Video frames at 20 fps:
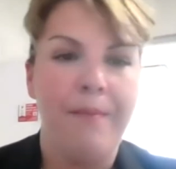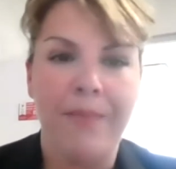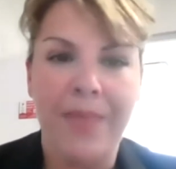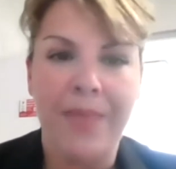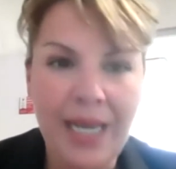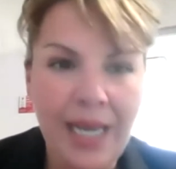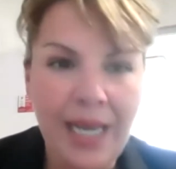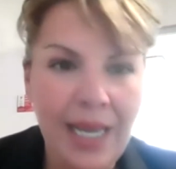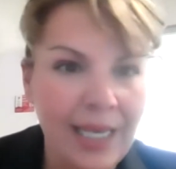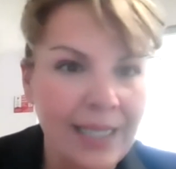
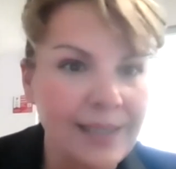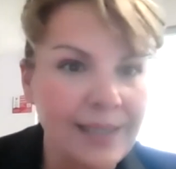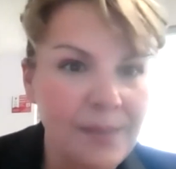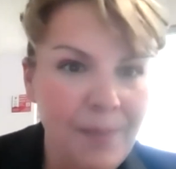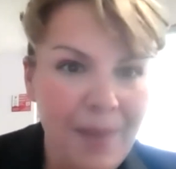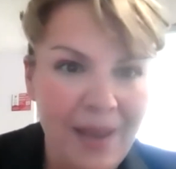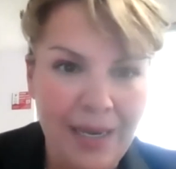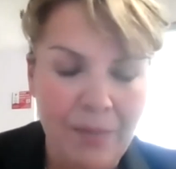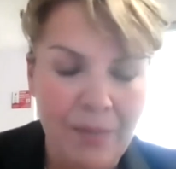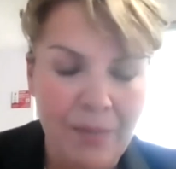meeting and
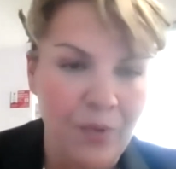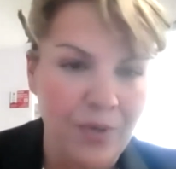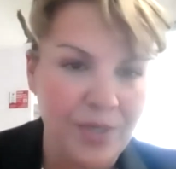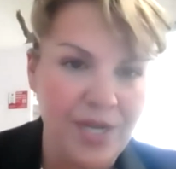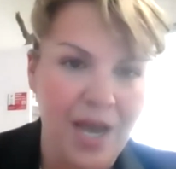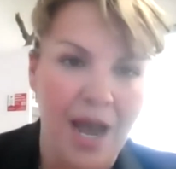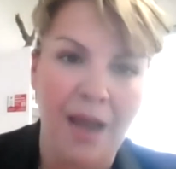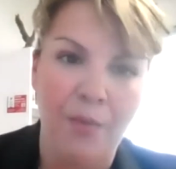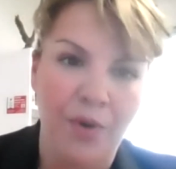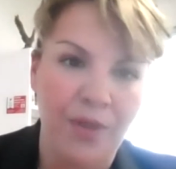spending more
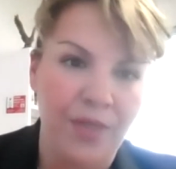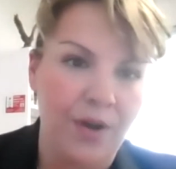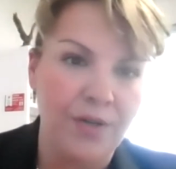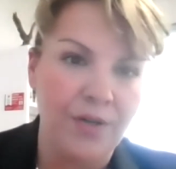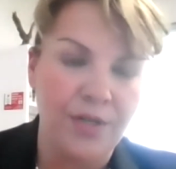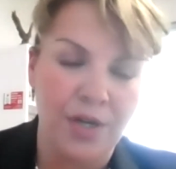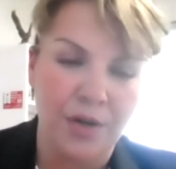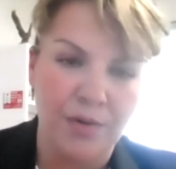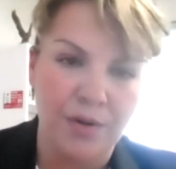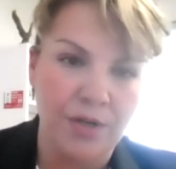time with our
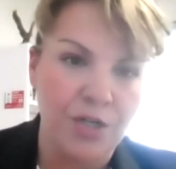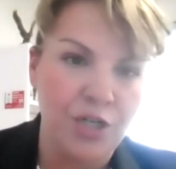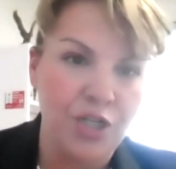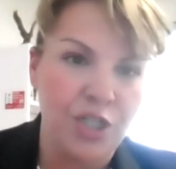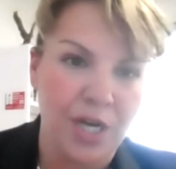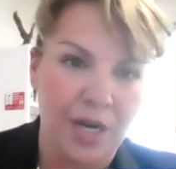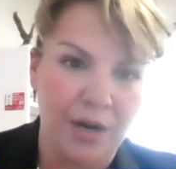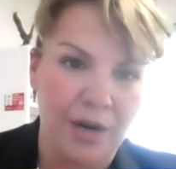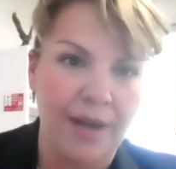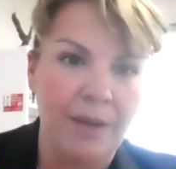donors,
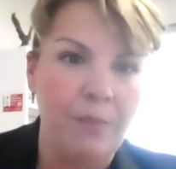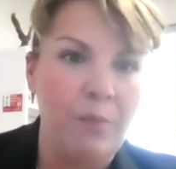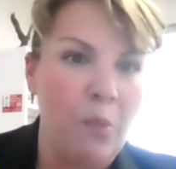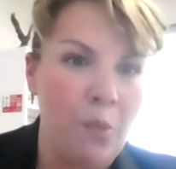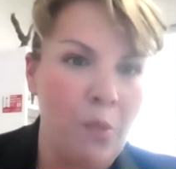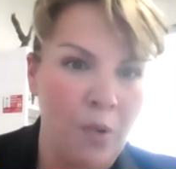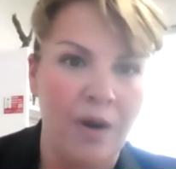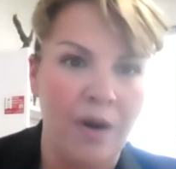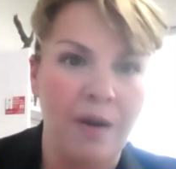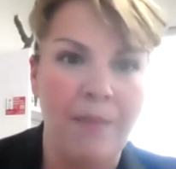sharing
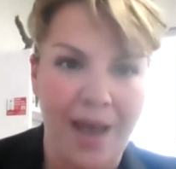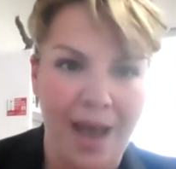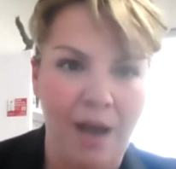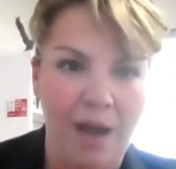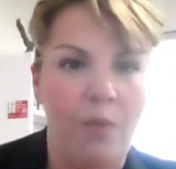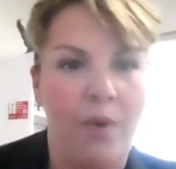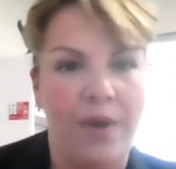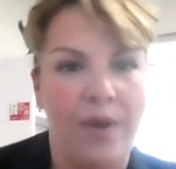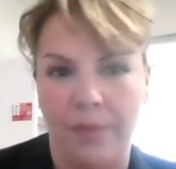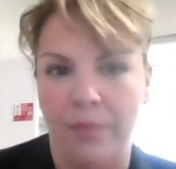more
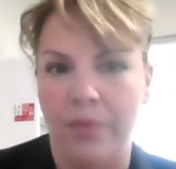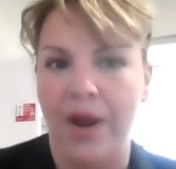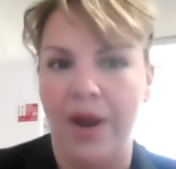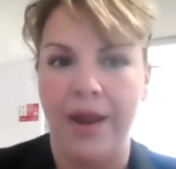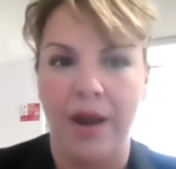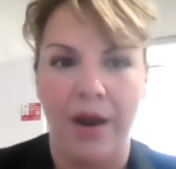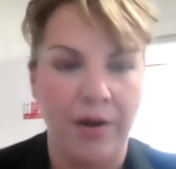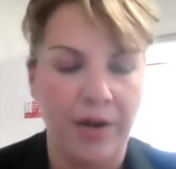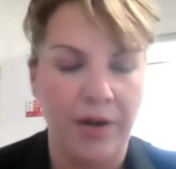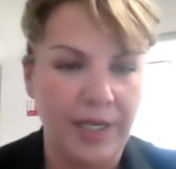about what the
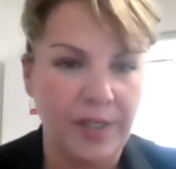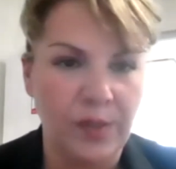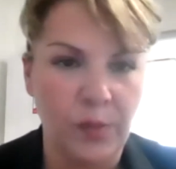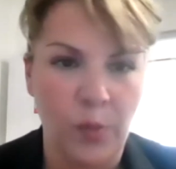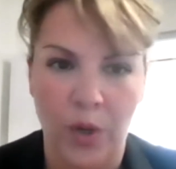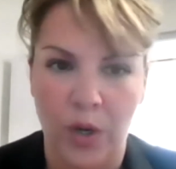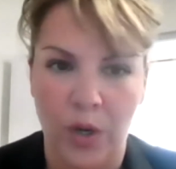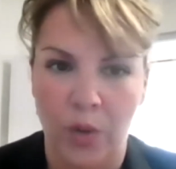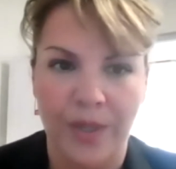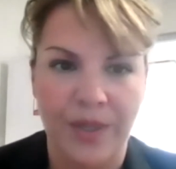priorities
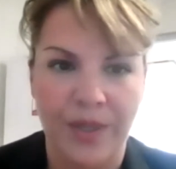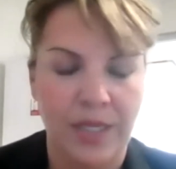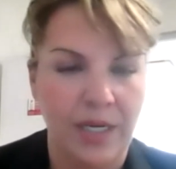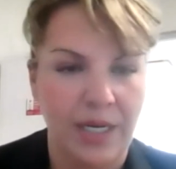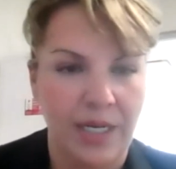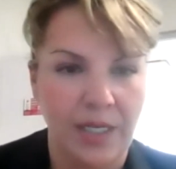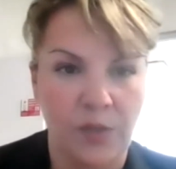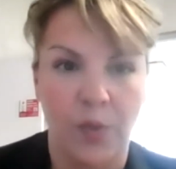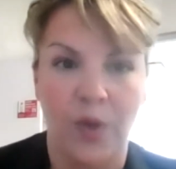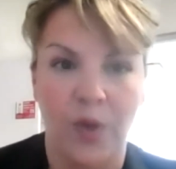were, what the
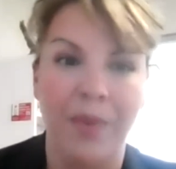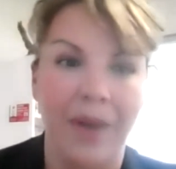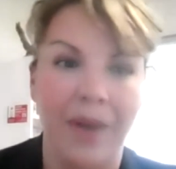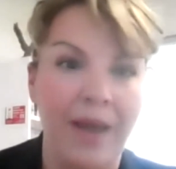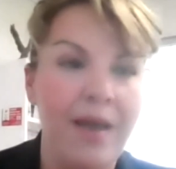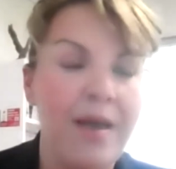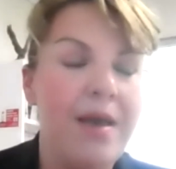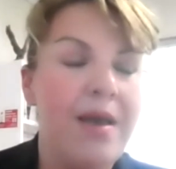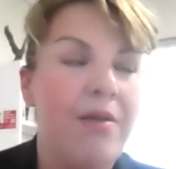needs were, but